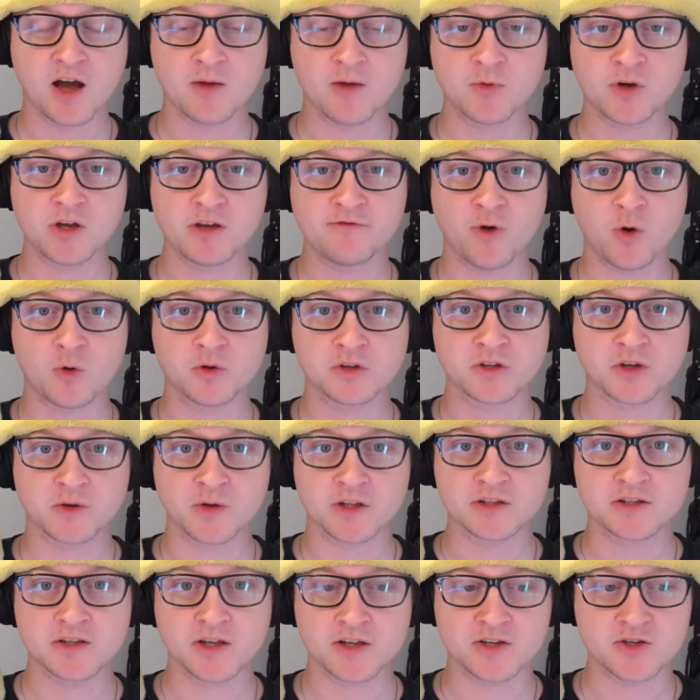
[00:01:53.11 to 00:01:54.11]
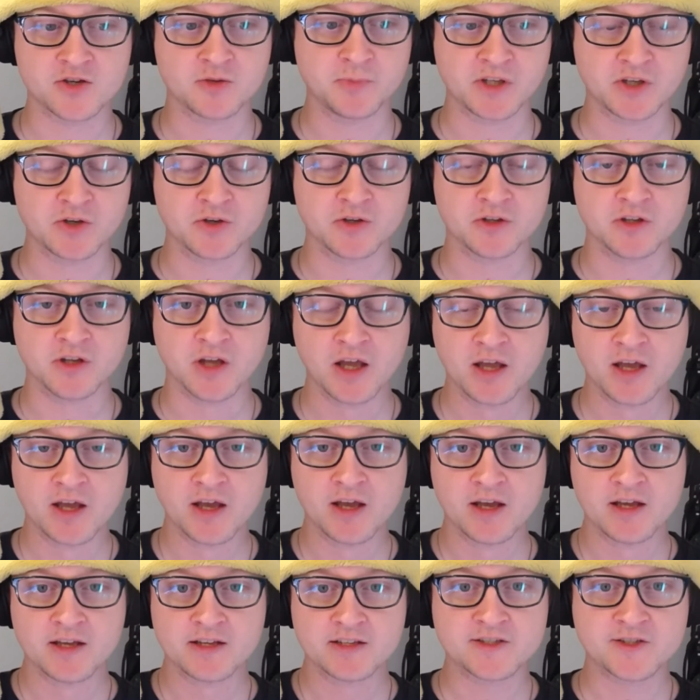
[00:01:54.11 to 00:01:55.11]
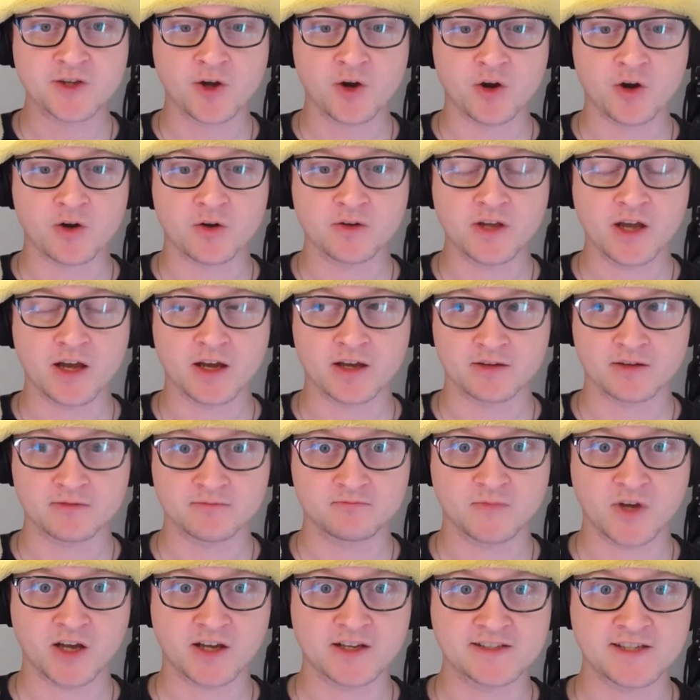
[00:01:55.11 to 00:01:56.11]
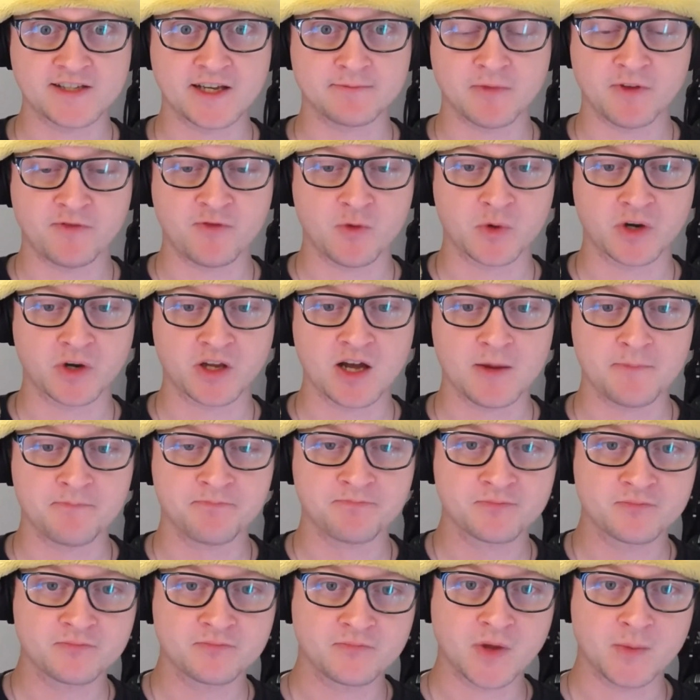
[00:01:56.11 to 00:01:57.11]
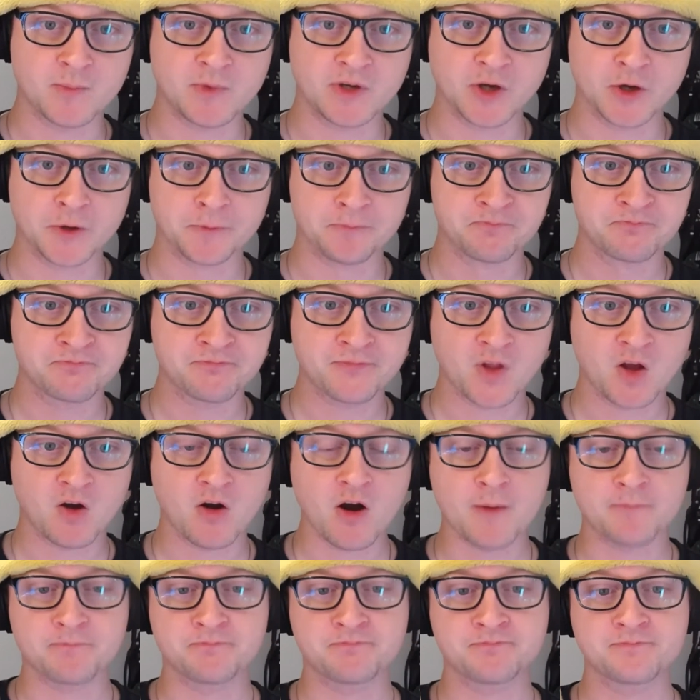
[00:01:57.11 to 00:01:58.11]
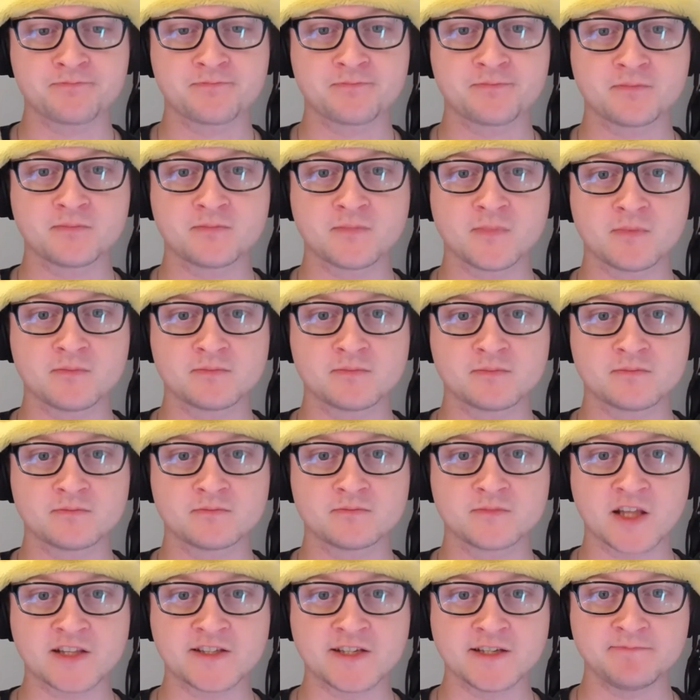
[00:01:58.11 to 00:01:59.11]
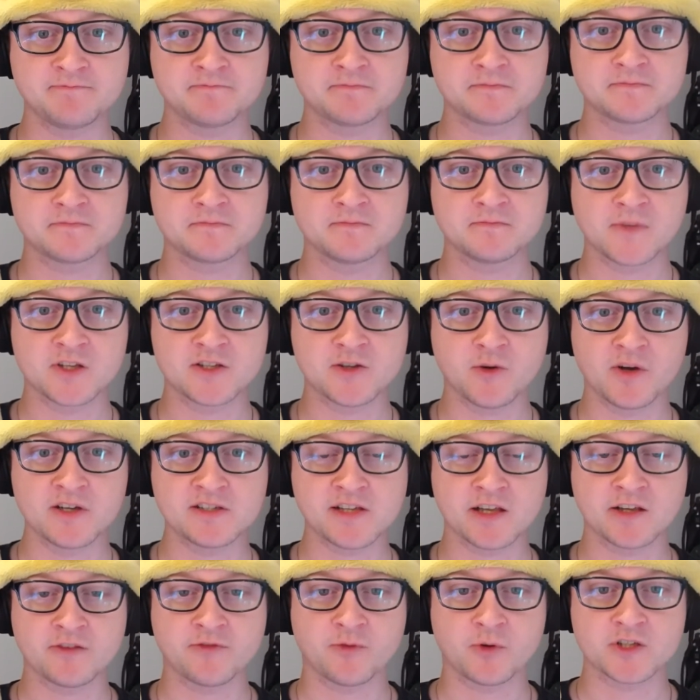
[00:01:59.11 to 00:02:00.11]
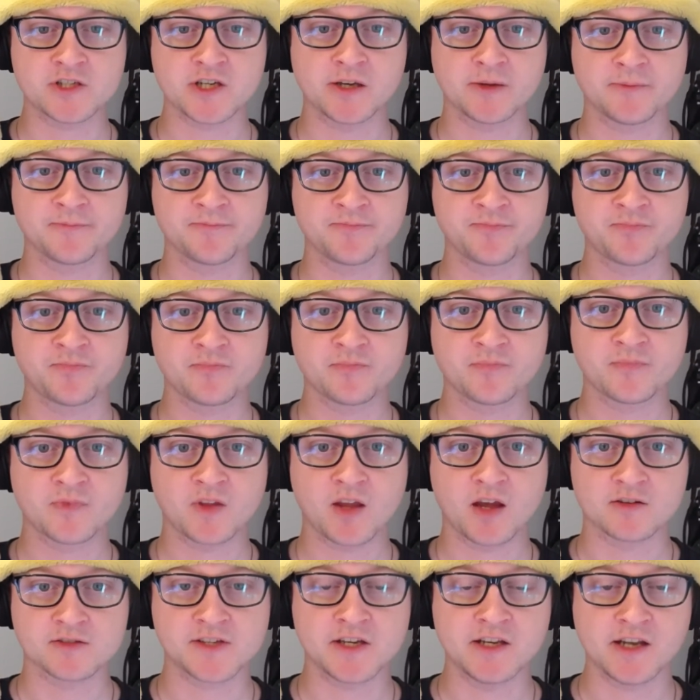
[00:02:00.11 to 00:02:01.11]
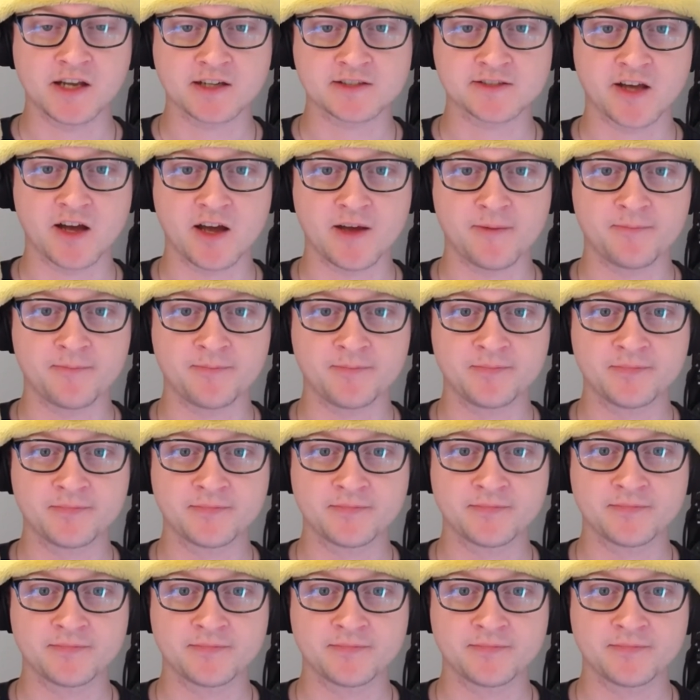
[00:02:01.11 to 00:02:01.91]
I'm looking forward to it. It should be good. So yeah, like I said, if you want to come, let me know. All right, that's it. As always, thanks for watching. And I'll see you next time.